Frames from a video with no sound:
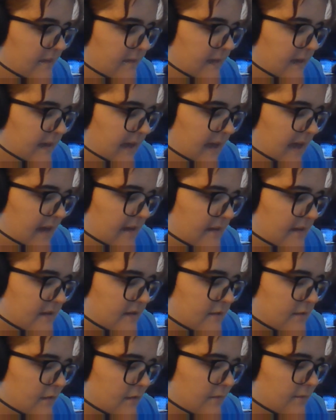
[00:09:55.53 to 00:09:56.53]
I'm getting ahead of the
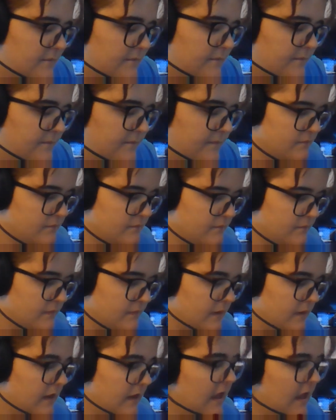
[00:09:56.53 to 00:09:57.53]
storm.
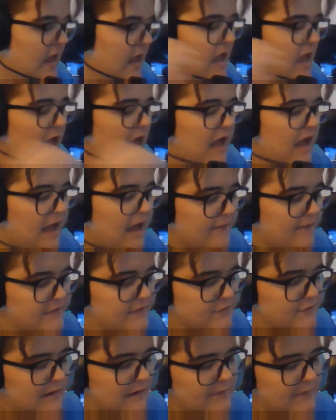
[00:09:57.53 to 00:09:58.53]
Having
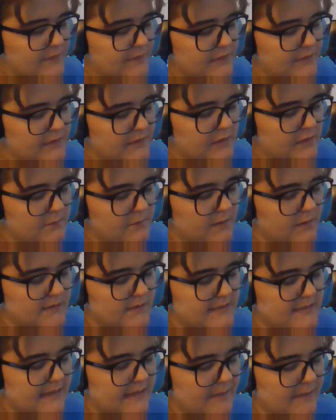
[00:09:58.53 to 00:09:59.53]
traveled along
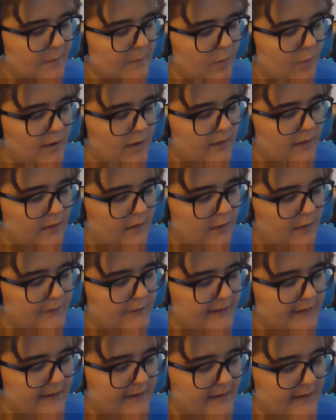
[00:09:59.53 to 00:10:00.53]
Mars Highway 1 all
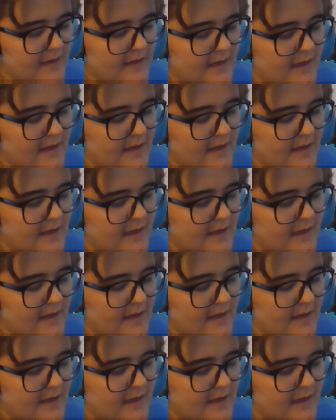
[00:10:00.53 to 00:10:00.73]
day,